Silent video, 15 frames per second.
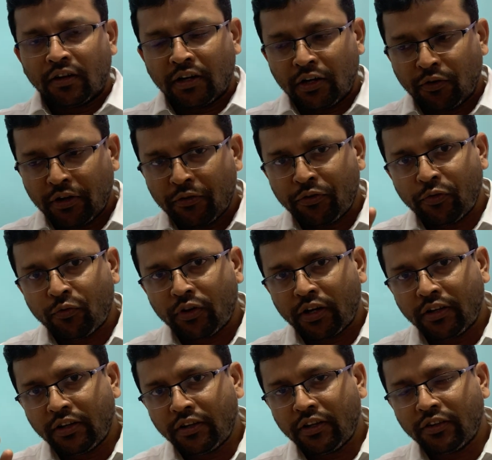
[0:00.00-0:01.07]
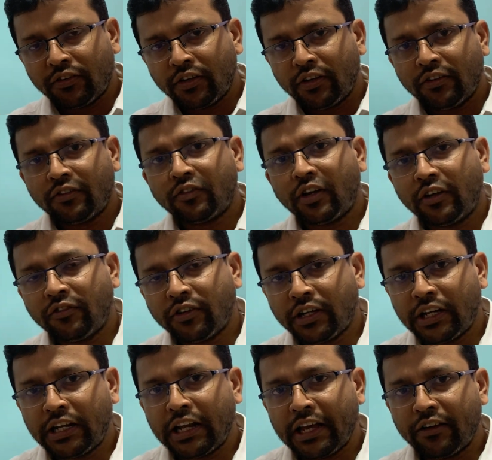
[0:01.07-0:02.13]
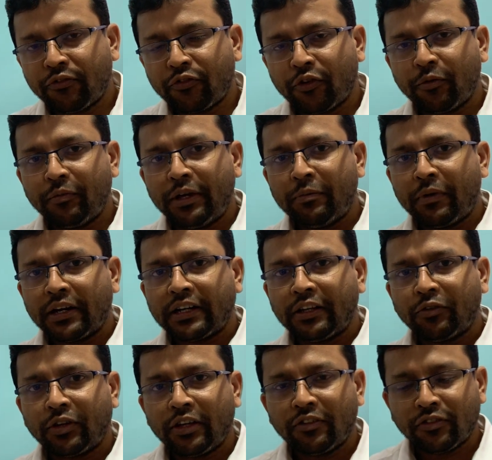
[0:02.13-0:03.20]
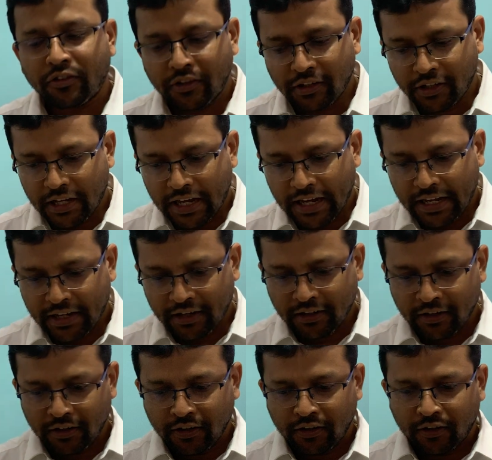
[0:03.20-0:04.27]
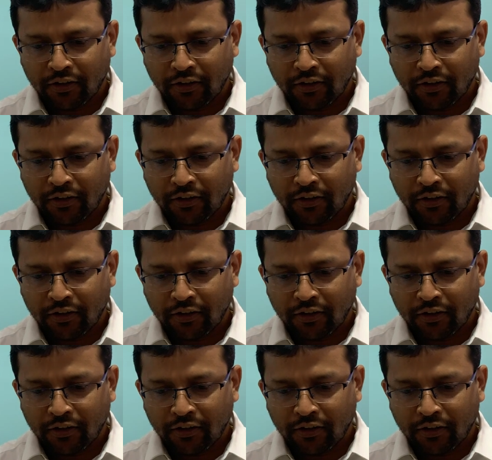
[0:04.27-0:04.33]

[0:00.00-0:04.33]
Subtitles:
Hello everyone, this is Ranjan live from eMarket Education, and